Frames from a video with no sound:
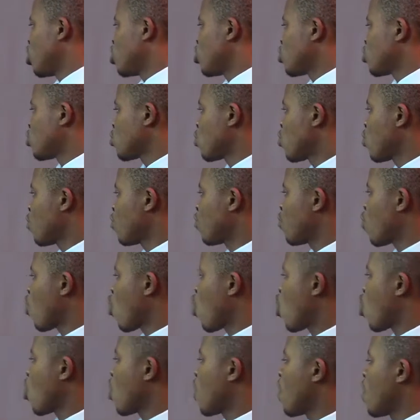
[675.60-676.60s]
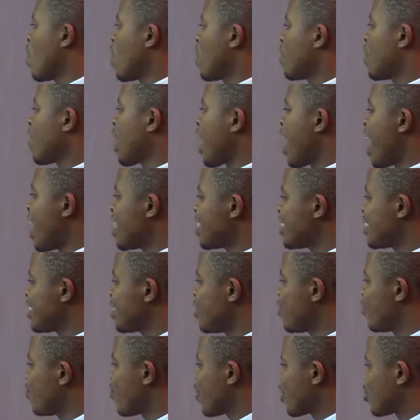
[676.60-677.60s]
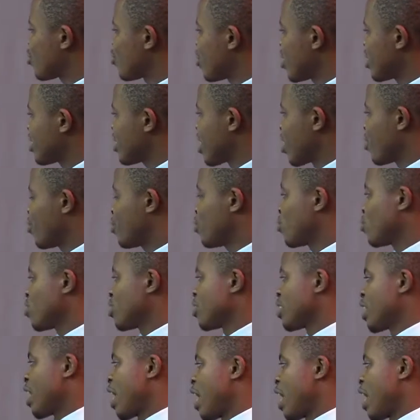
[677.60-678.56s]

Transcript: So for the IT infrastructure, which was the